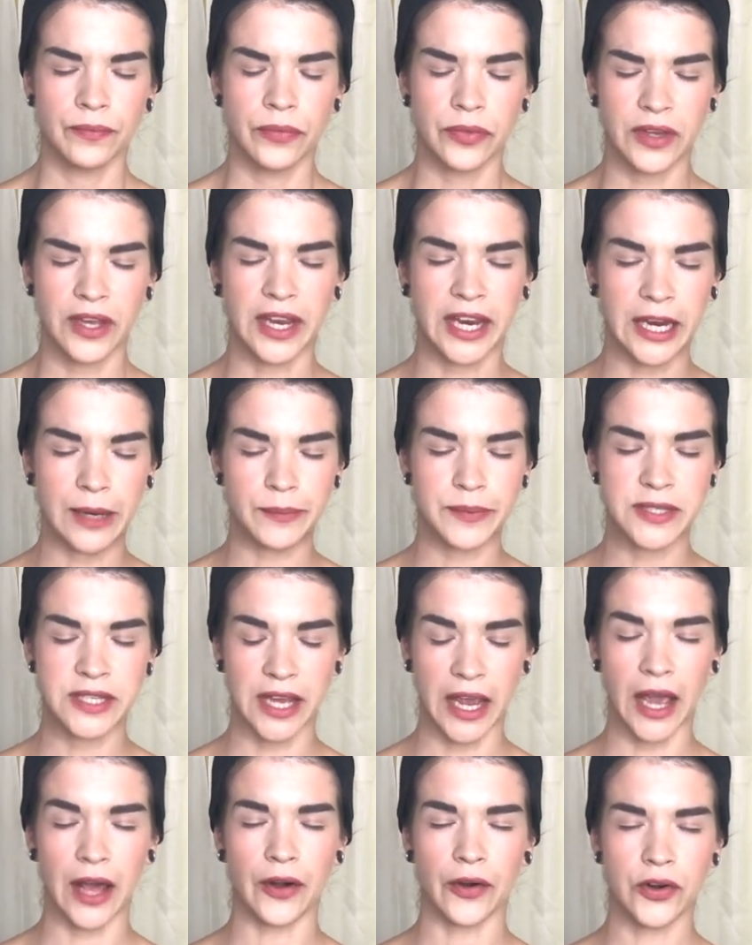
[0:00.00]
It keeps
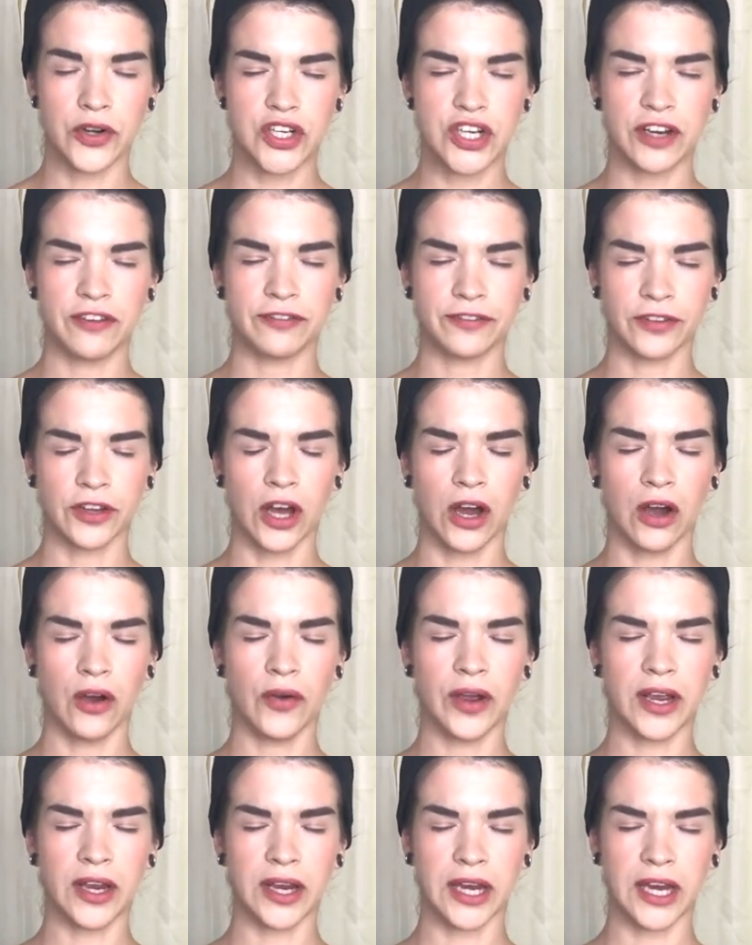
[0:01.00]
the energy flow.
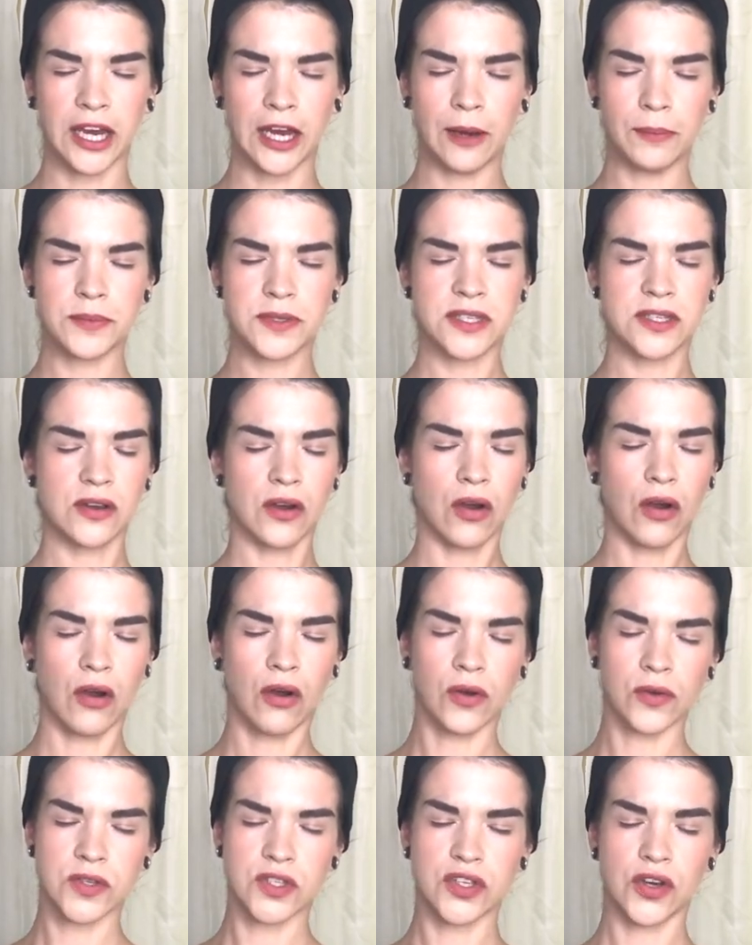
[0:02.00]
It keeps,
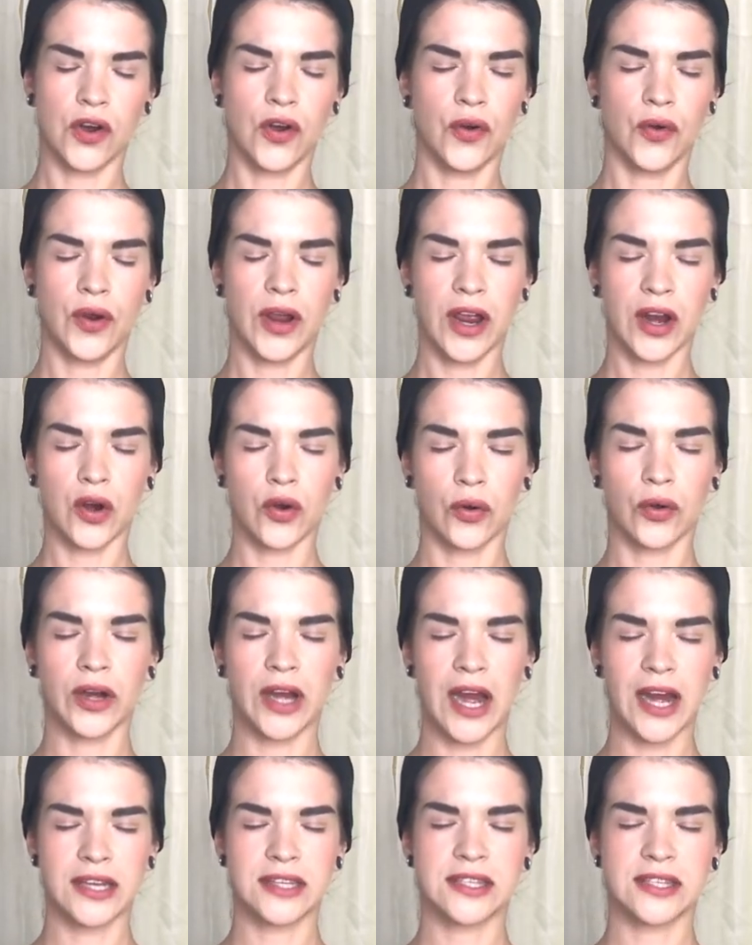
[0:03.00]
also
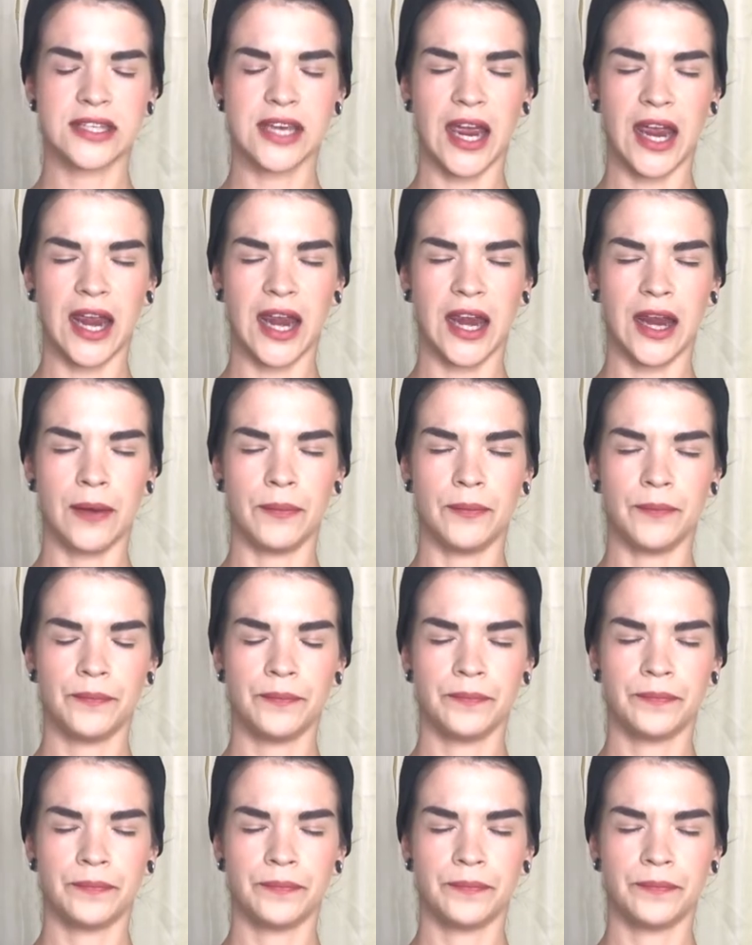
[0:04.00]
creates a